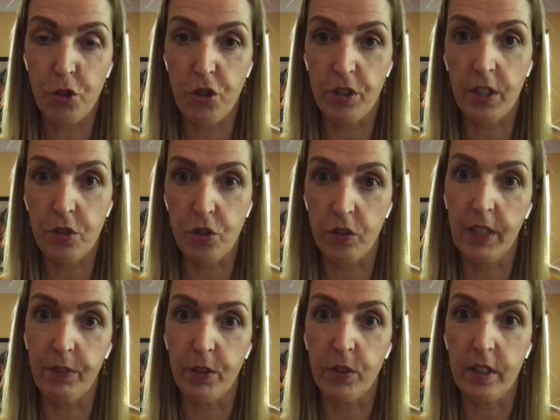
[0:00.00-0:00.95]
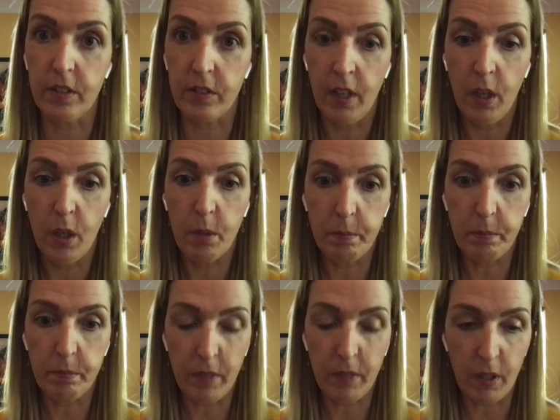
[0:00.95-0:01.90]
Could you not just give us this
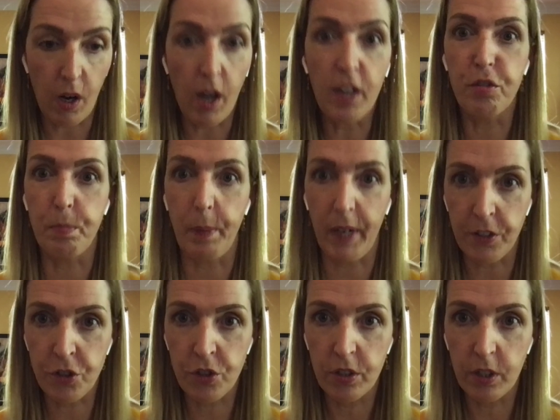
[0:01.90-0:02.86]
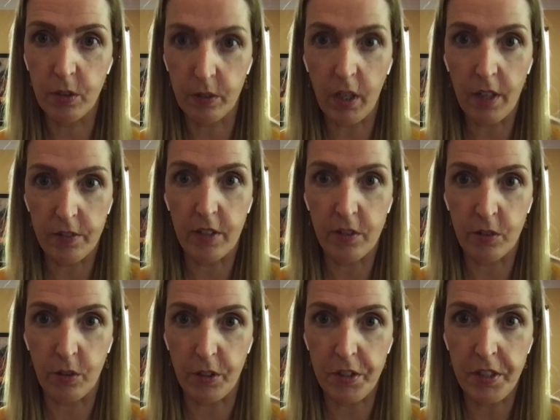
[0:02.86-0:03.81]
olive branch, as I
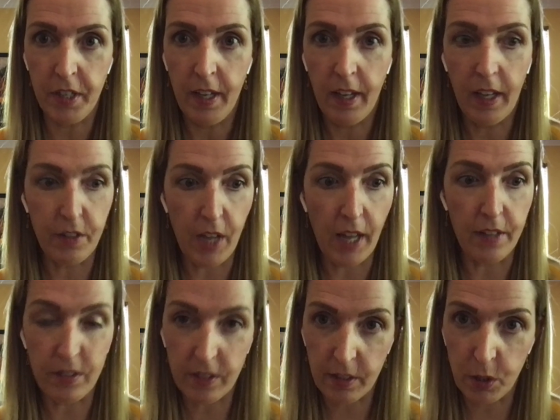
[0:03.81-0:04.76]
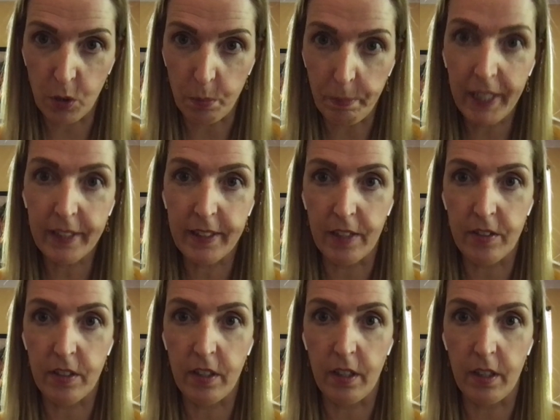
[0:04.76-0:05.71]
saw it, and make
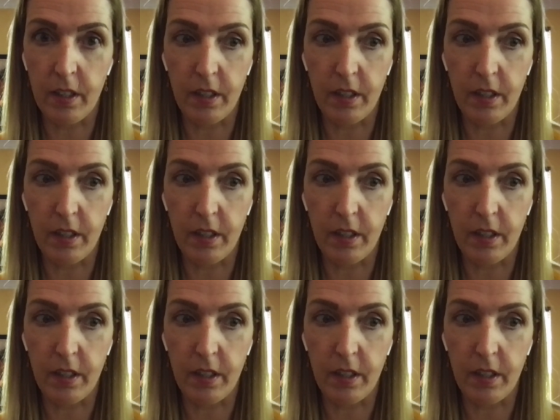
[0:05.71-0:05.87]
that,